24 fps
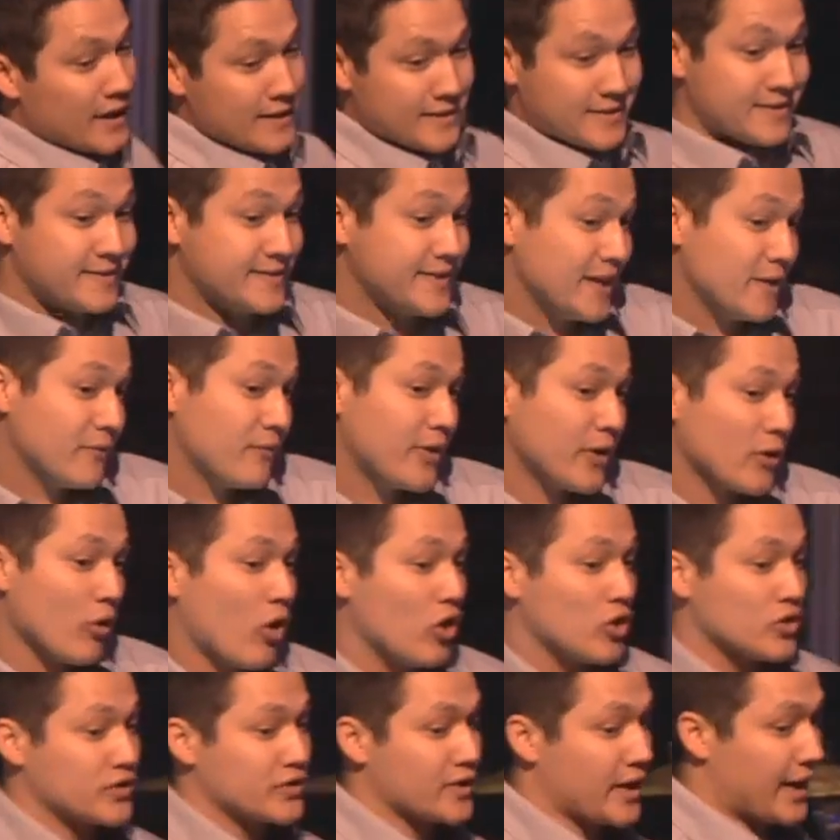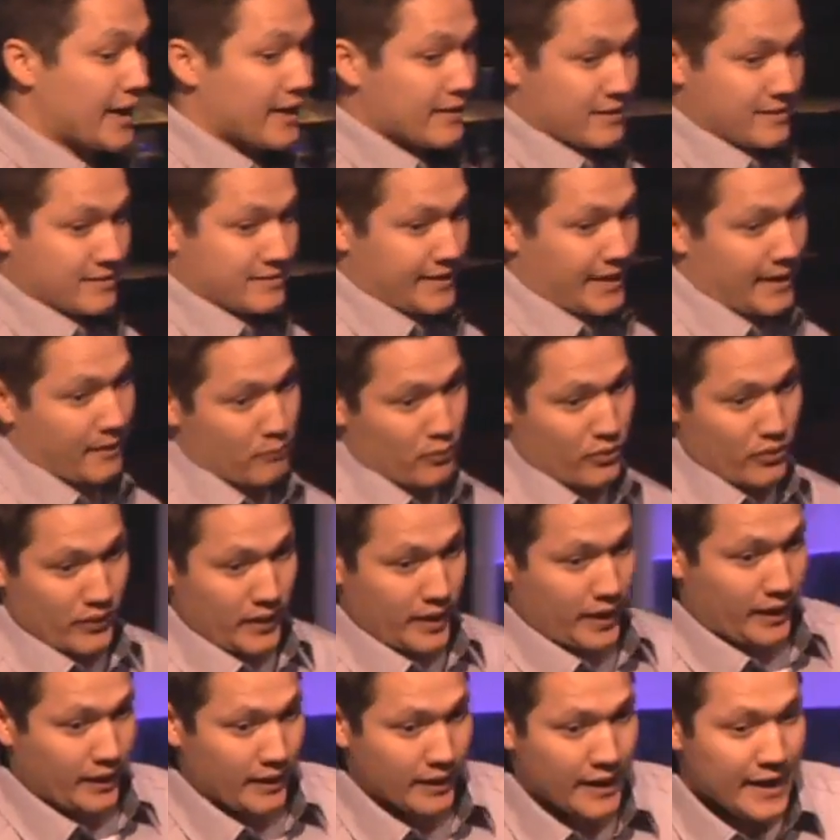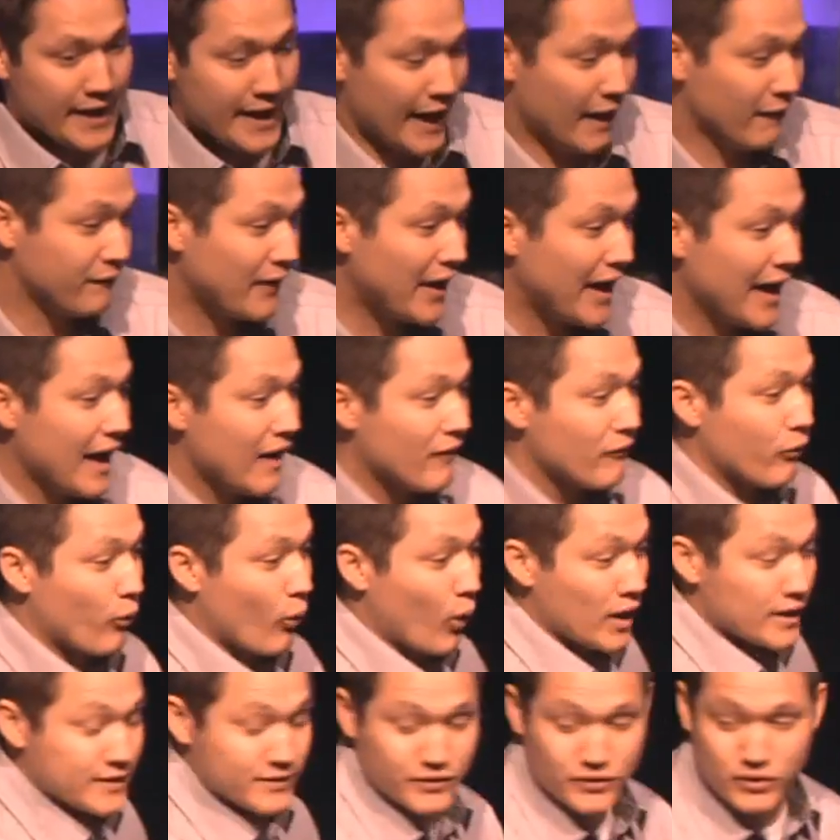to see if they're all saying the same thing. If I have one